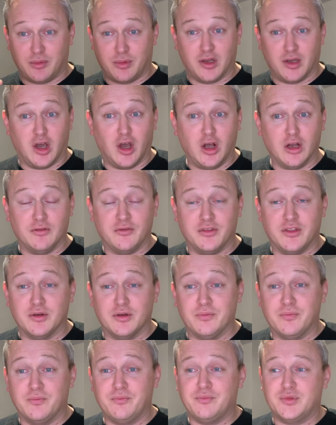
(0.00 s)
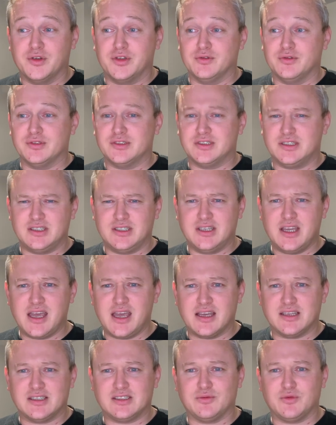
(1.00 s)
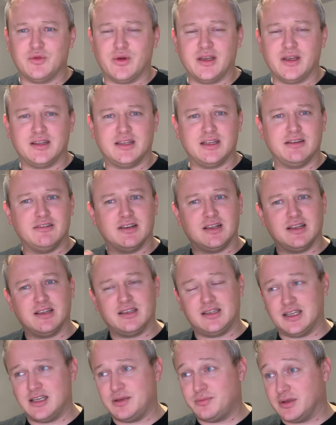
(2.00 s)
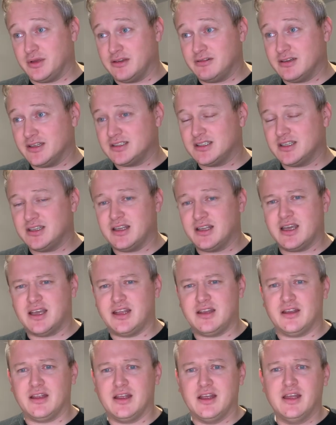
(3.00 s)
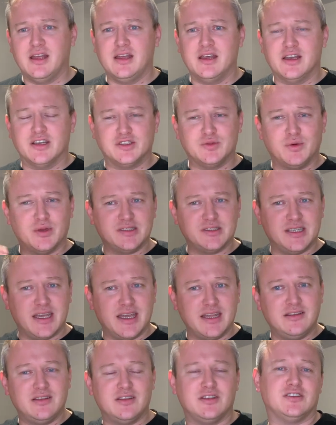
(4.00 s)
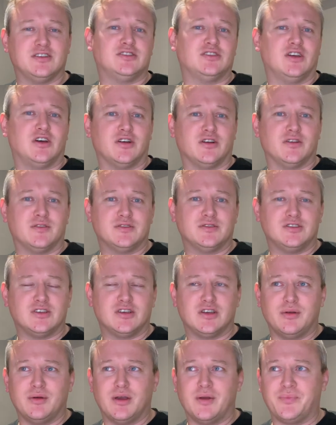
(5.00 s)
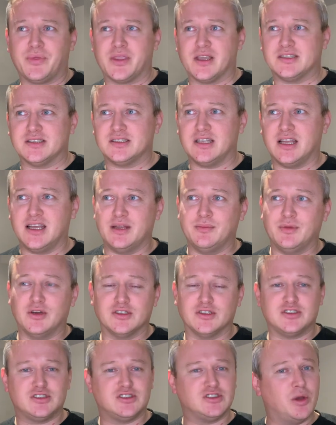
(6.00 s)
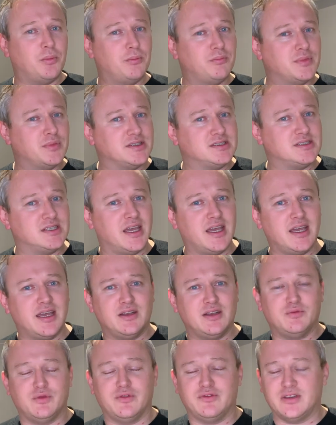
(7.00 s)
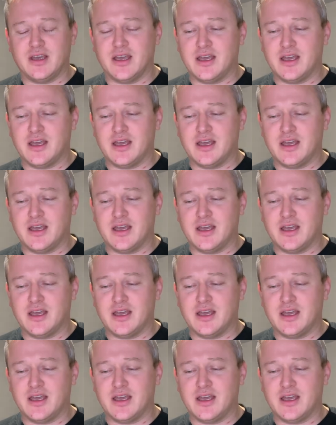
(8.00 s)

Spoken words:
all of them. But there was, yeah, some quite deep lyrics in there. And towards the end of the song, it took a slightly more somber turn with